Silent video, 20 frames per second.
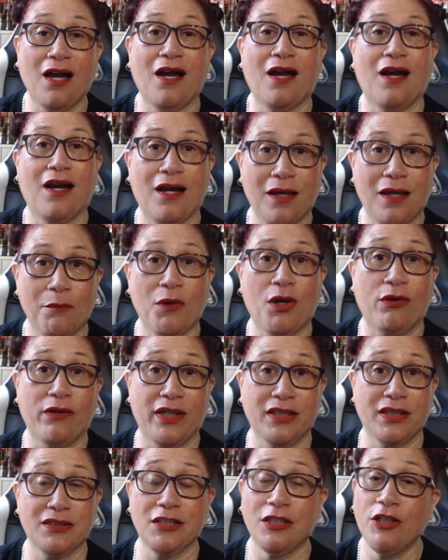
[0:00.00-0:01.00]
I'm
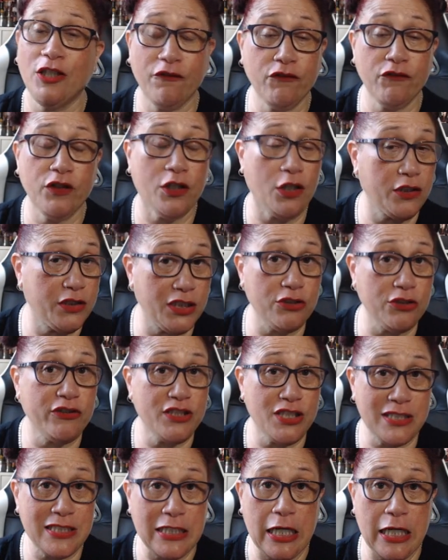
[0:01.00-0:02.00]
honest. And there
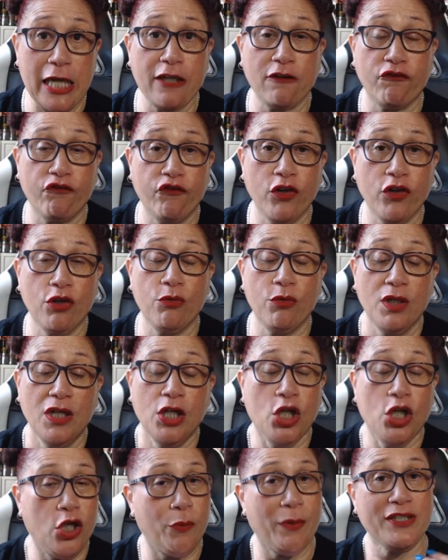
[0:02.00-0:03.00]
is a select few
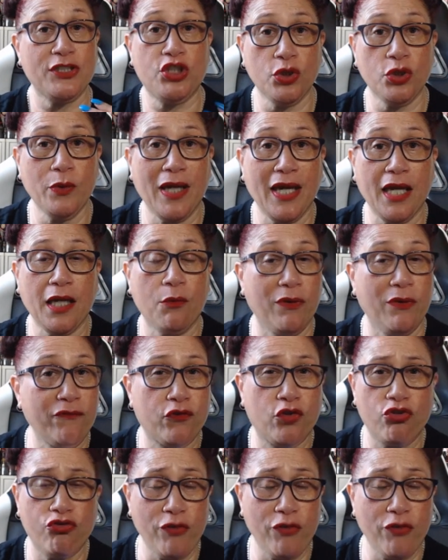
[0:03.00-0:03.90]
who I do hang with,